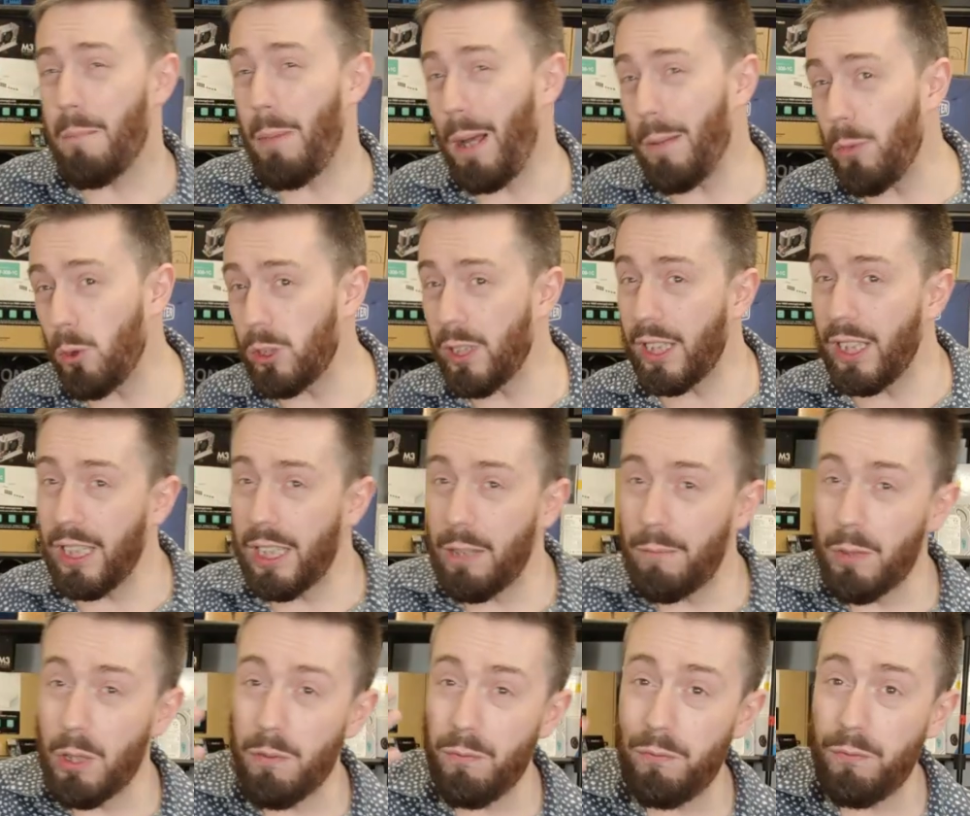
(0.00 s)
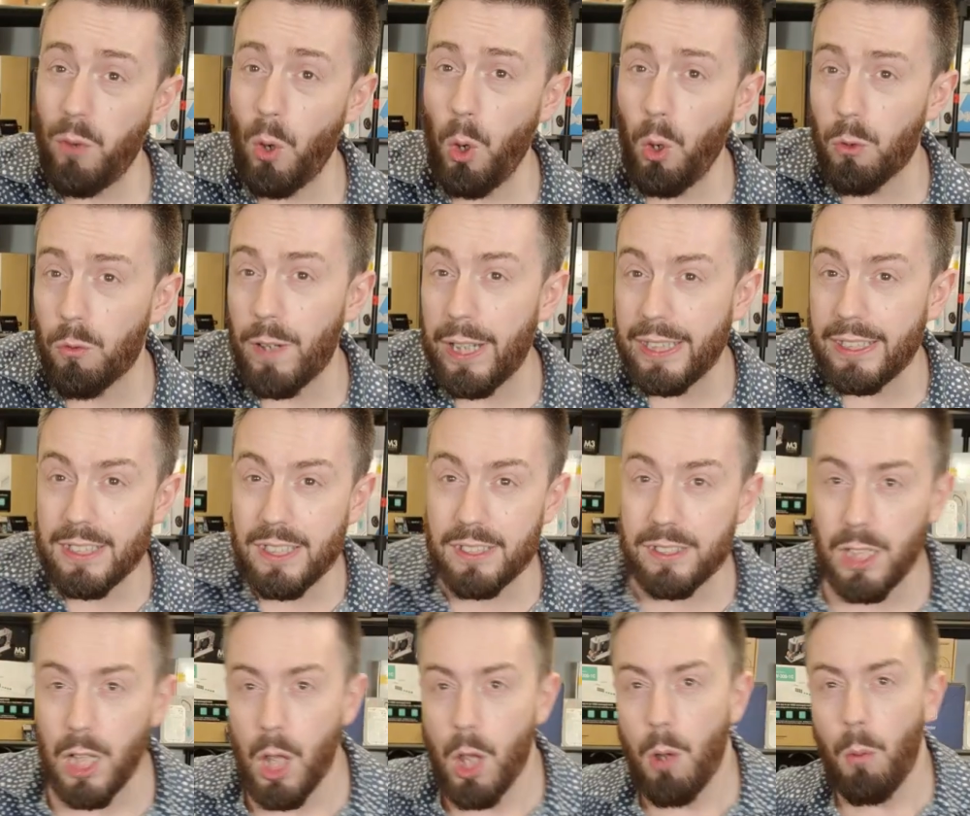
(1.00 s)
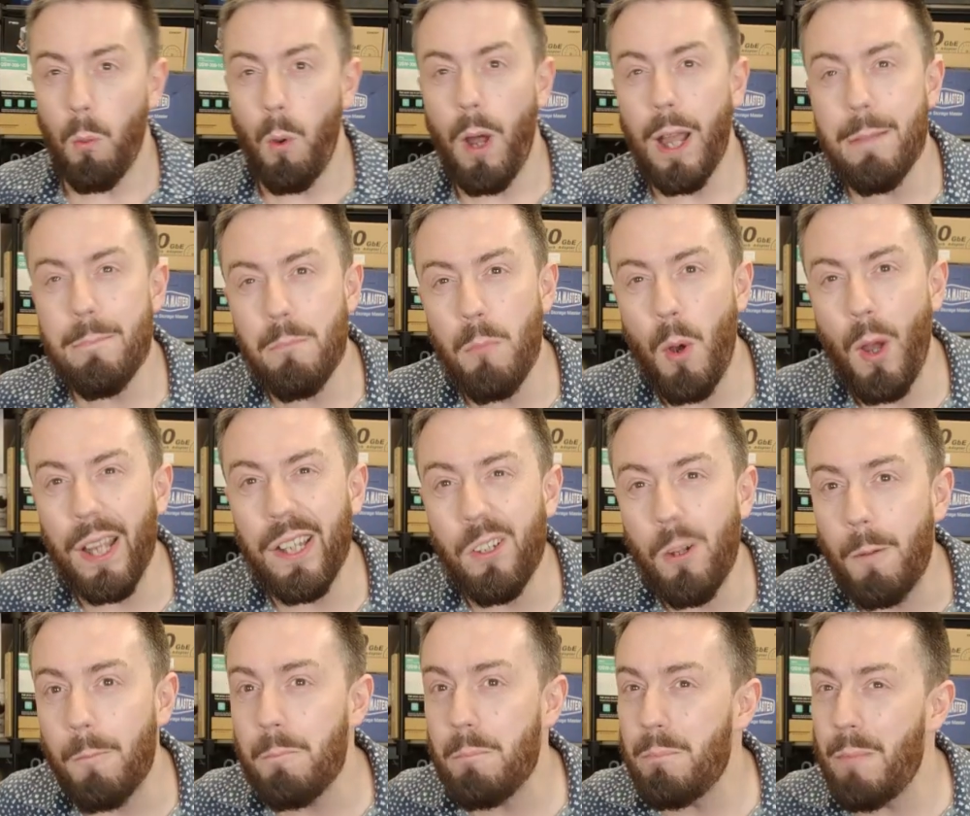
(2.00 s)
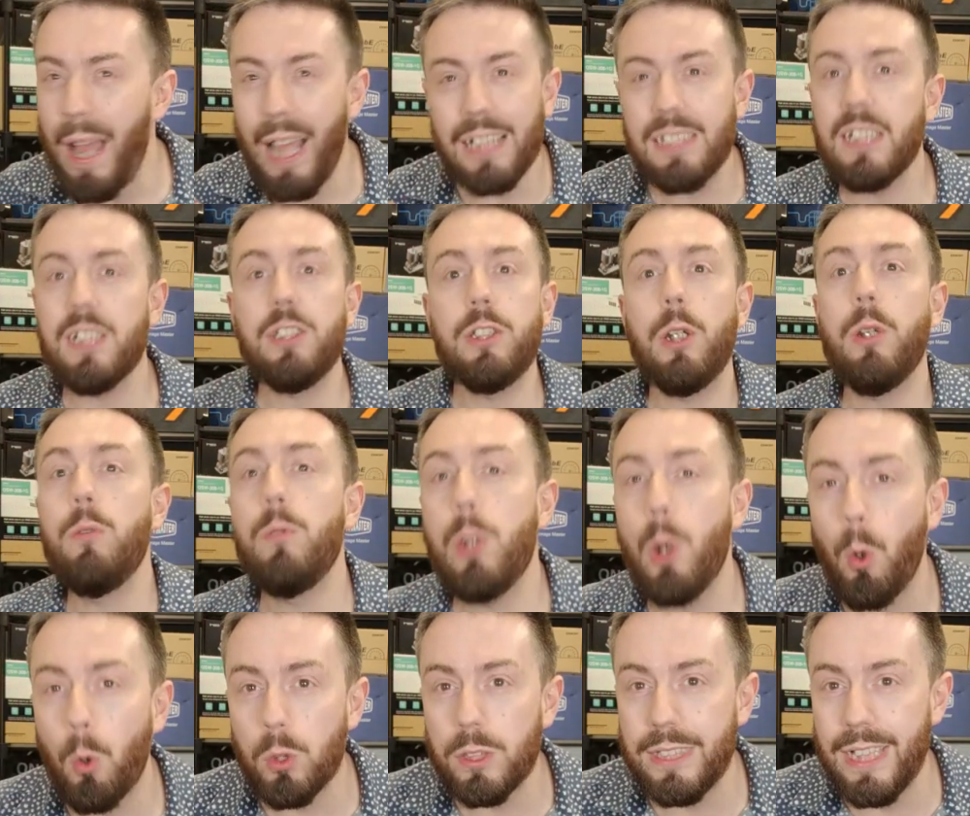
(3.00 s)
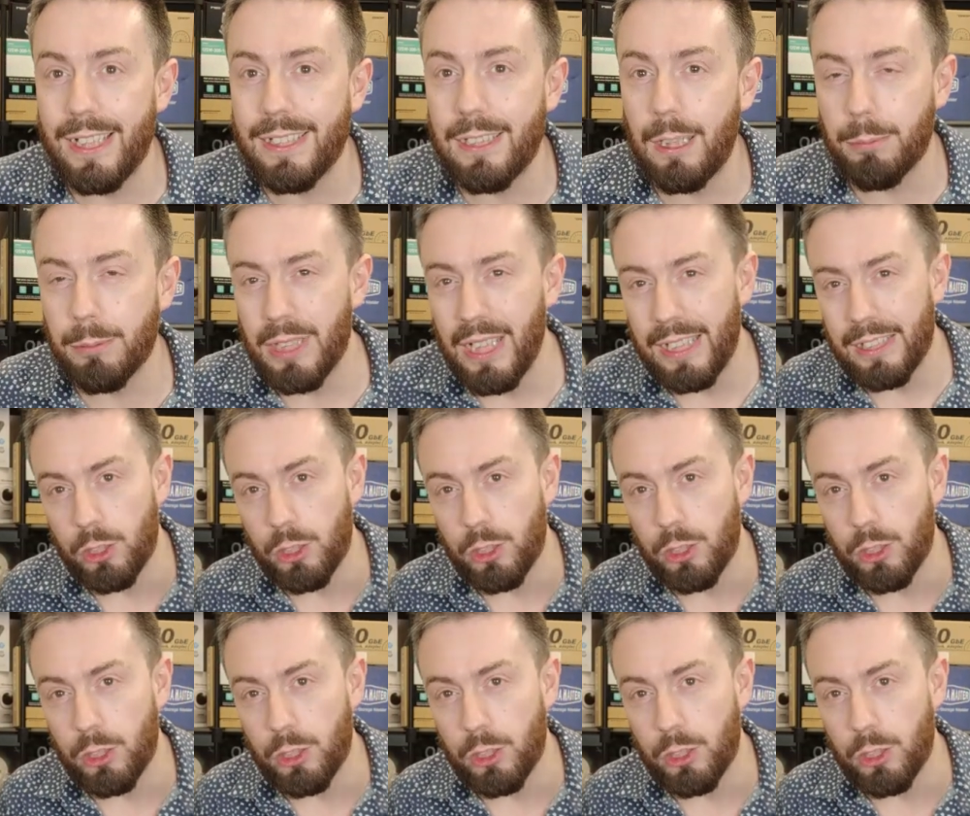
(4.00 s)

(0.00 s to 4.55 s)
But I'm also going to give you four reasons why it might not matter to your setup.